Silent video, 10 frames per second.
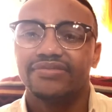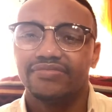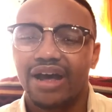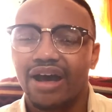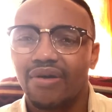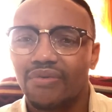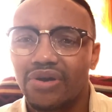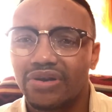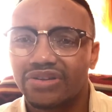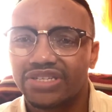
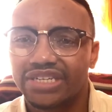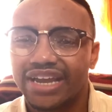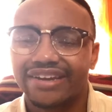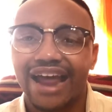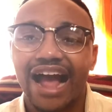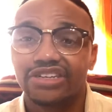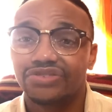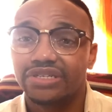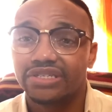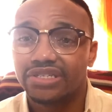words and
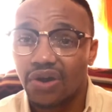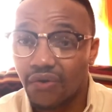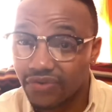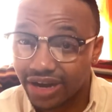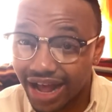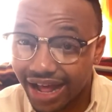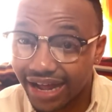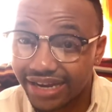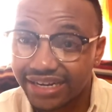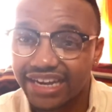doctrines over God,